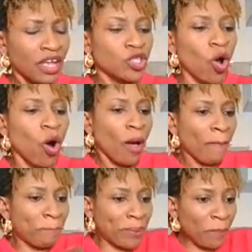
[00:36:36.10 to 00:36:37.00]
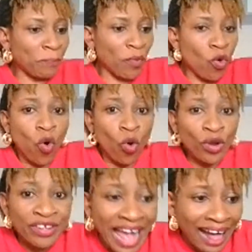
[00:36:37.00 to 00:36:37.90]
So people who
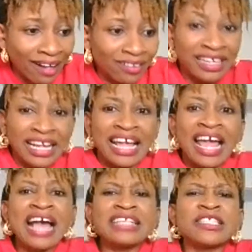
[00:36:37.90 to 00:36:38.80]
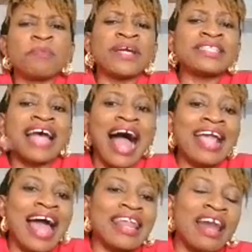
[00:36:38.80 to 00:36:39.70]
yell exhibit
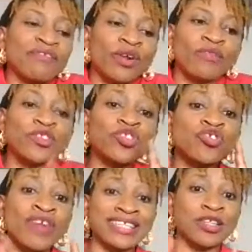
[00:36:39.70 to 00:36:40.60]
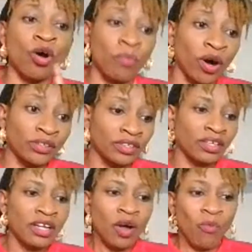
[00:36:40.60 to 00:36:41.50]
higher level of stress hormone.
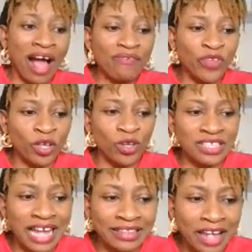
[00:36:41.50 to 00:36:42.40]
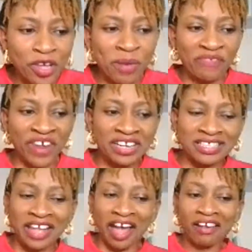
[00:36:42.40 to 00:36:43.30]
We have doctors here. Thank you. My friend
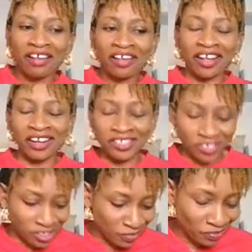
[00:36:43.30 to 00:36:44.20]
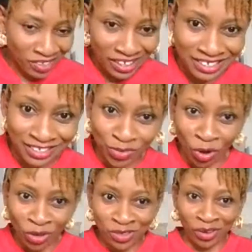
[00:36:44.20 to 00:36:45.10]
is here. Kelechi is a
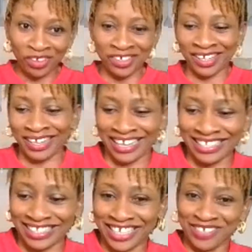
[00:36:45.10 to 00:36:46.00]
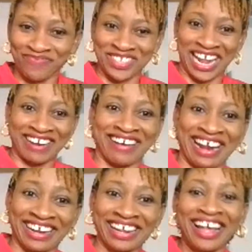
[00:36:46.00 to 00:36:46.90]
doctor. Kelechi says she feels like
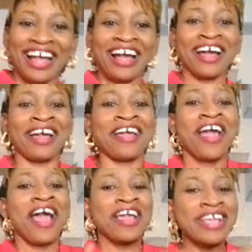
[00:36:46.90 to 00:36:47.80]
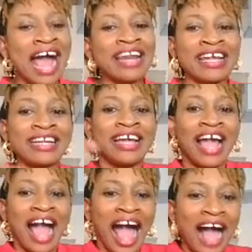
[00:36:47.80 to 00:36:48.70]
crying. Yelling,
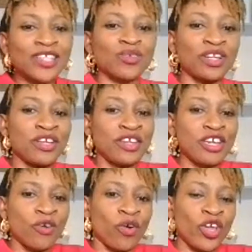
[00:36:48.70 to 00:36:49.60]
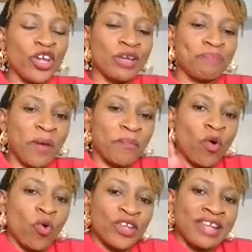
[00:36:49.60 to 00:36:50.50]
actually, you know, if
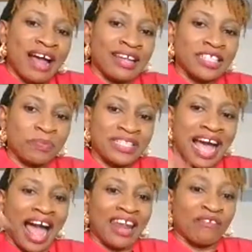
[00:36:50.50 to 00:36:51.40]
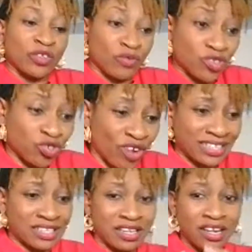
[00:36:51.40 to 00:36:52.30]
people who yell exhibit higher levels of
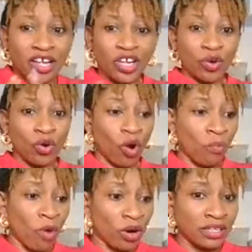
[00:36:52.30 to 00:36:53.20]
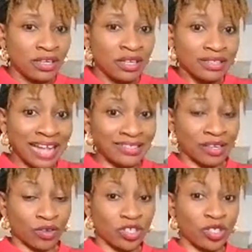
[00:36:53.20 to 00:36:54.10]
stress, you know, hormone, that's the
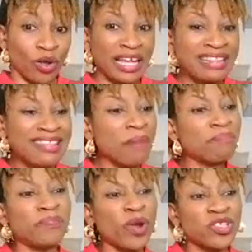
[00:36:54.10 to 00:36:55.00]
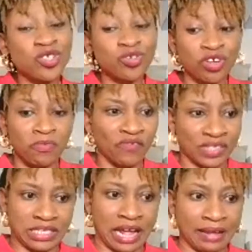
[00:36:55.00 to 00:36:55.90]
cortisol, in their bloodstream
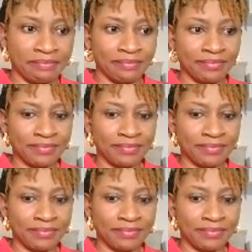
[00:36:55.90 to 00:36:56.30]
over time.